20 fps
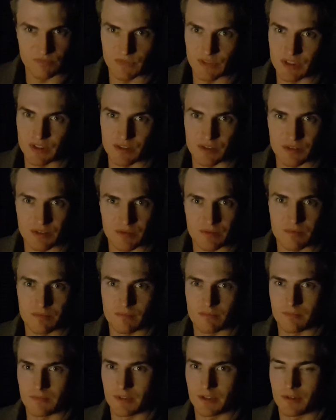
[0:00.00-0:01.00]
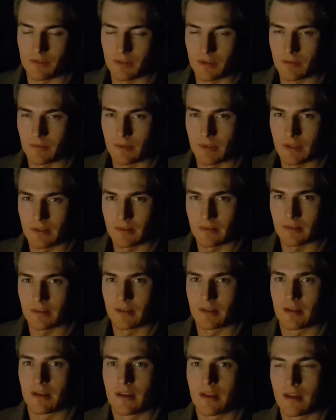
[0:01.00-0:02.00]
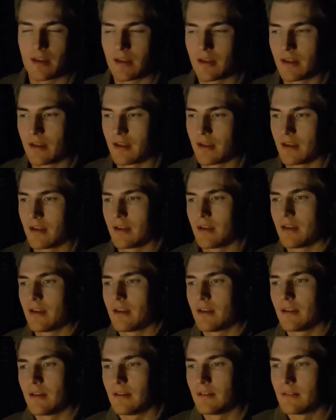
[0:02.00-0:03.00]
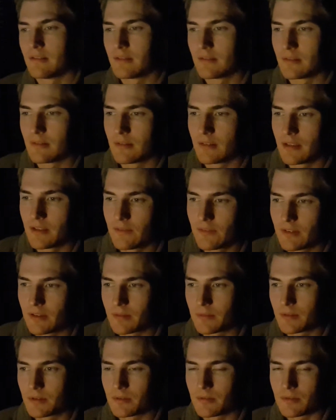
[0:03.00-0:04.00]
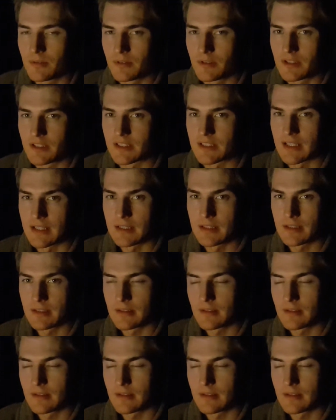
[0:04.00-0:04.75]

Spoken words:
just doing well and living up to a good standard.